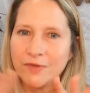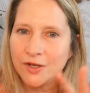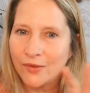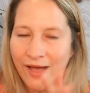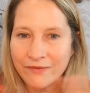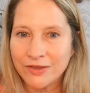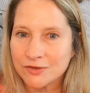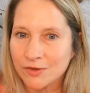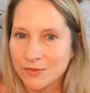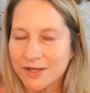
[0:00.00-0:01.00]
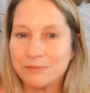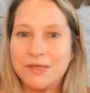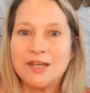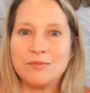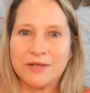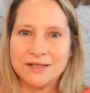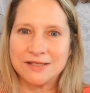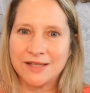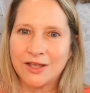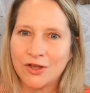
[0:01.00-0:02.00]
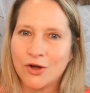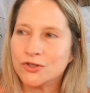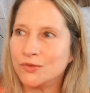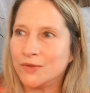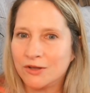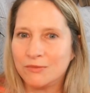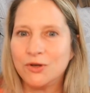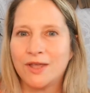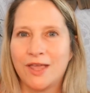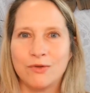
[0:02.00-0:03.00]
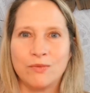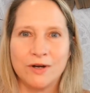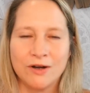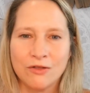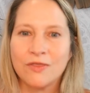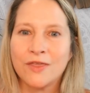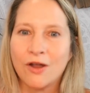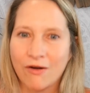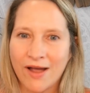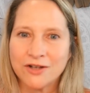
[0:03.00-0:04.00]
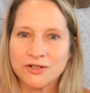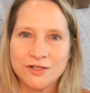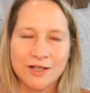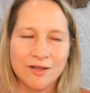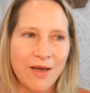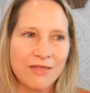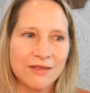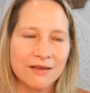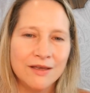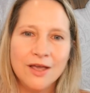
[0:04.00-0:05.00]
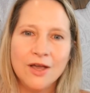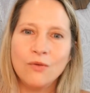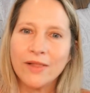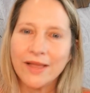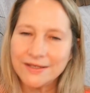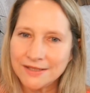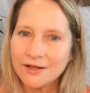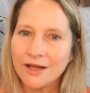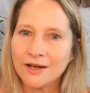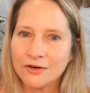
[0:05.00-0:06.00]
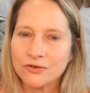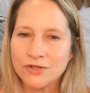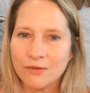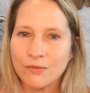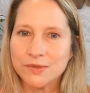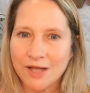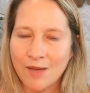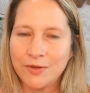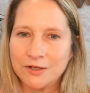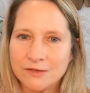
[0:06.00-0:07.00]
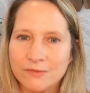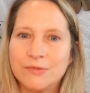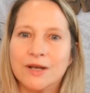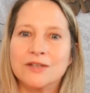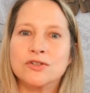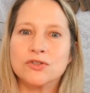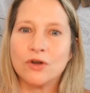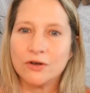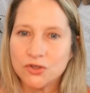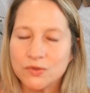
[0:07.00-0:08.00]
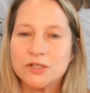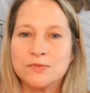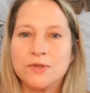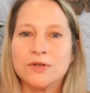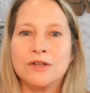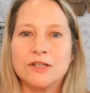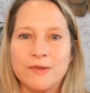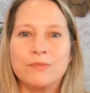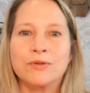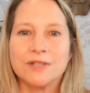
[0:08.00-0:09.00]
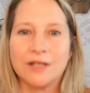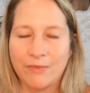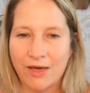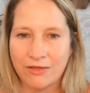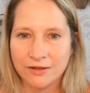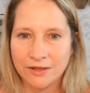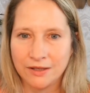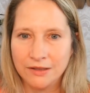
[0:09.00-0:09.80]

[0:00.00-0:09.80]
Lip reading: Having these almost like meeting places they can go to and communicate with one another. That they are actually telepathic. Well, I did not understand what was happening to me, but I started to experience people telepathically.